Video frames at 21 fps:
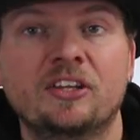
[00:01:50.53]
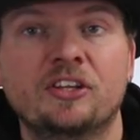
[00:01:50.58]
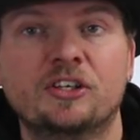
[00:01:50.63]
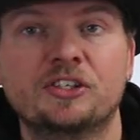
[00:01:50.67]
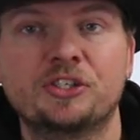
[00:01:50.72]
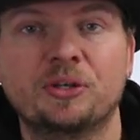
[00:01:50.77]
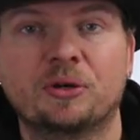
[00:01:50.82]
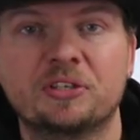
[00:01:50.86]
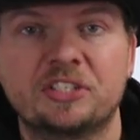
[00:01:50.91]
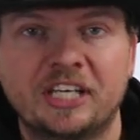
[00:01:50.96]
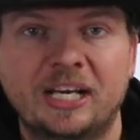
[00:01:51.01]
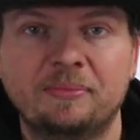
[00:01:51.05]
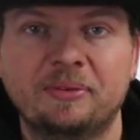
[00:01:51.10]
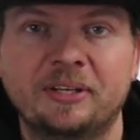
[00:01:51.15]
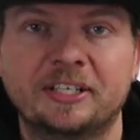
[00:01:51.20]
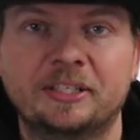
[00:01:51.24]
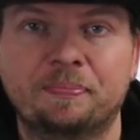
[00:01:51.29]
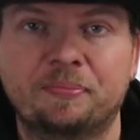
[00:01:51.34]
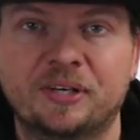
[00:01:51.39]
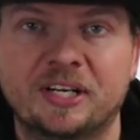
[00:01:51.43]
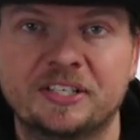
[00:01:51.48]
There's no time
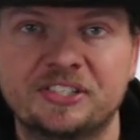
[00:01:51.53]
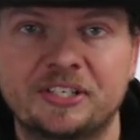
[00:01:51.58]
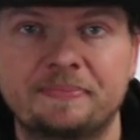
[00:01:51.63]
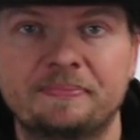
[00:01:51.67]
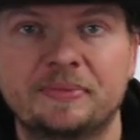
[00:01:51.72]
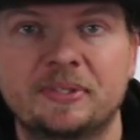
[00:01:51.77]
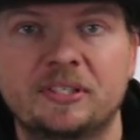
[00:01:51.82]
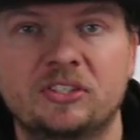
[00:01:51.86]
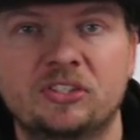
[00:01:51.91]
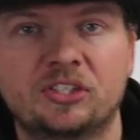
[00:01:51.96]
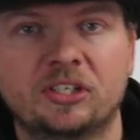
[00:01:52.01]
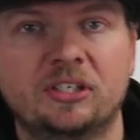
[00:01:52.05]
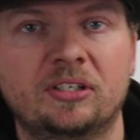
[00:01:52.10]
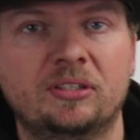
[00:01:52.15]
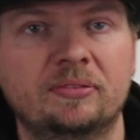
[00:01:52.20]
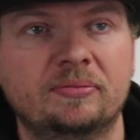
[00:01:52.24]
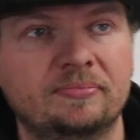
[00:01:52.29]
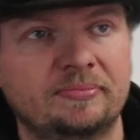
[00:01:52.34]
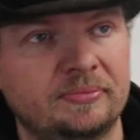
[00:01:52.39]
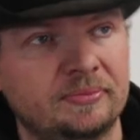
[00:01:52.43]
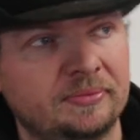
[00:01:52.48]
like the present,
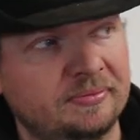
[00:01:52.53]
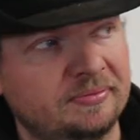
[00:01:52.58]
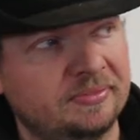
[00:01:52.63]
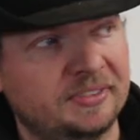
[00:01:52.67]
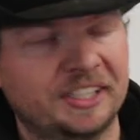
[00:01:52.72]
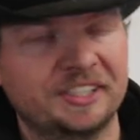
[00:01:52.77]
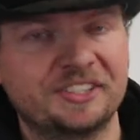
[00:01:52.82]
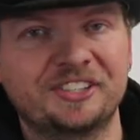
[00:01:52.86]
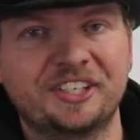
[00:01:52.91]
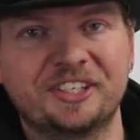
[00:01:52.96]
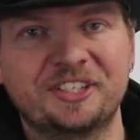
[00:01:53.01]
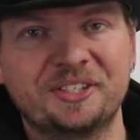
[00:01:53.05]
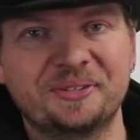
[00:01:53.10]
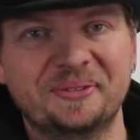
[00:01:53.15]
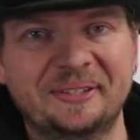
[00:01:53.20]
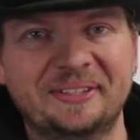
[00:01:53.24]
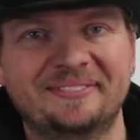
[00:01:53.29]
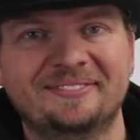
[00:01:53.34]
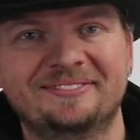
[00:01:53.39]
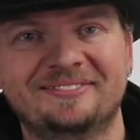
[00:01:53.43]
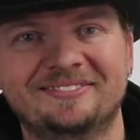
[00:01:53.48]
so let's get
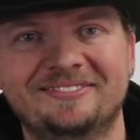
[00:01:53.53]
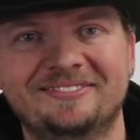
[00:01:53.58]
to it.